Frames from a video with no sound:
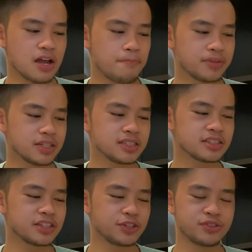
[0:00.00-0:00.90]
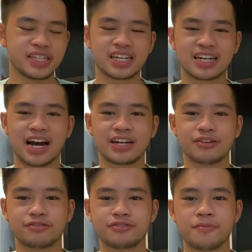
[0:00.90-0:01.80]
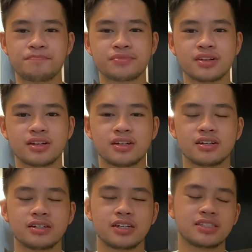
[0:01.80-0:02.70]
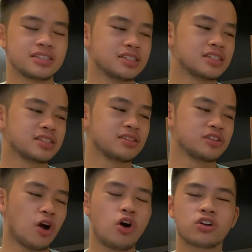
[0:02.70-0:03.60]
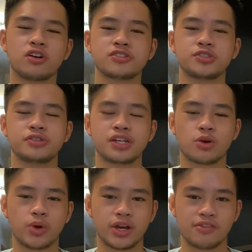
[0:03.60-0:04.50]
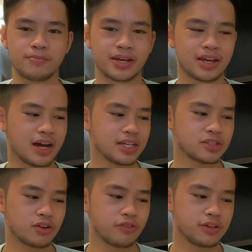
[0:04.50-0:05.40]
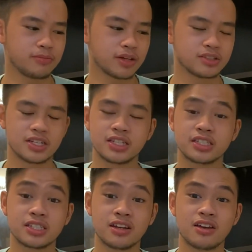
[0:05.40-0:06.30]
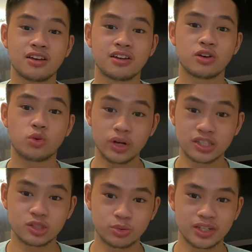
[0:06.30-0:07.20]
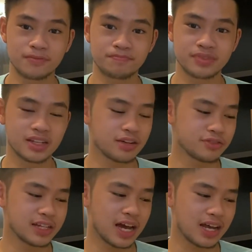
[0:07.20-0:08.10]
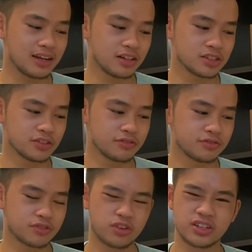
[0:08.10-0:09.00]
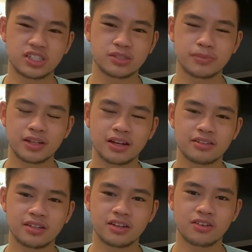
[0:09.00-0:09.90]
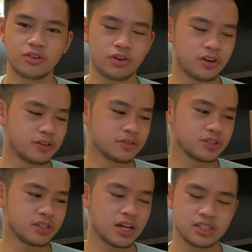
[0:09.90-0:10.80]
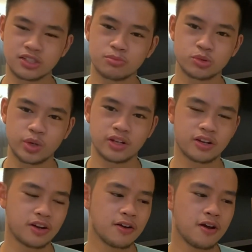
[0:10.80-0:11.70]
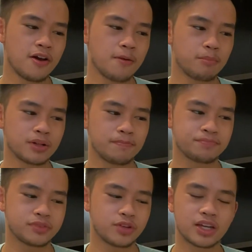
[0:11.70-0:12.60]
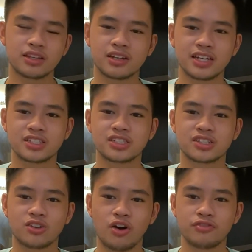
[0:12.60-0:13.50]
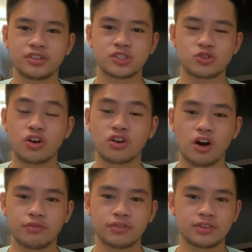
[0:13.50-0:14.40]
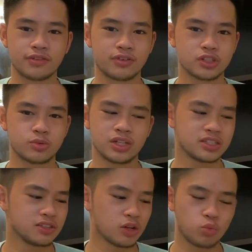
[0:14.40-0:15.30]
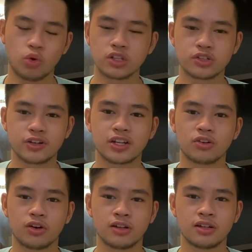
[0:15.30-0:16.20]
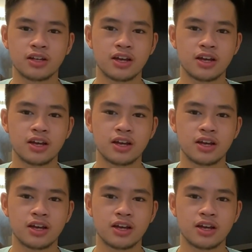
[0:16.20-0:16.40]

Yeah, it's like the unique kind of. This is Hong Kong's unique way of making iced coffee because it is quite sweet. They definitely add lots of condensed milk, I think, or yeah, some sweetener, but you get a nice coffee, strong coffee flavor as well. It's not watery at all.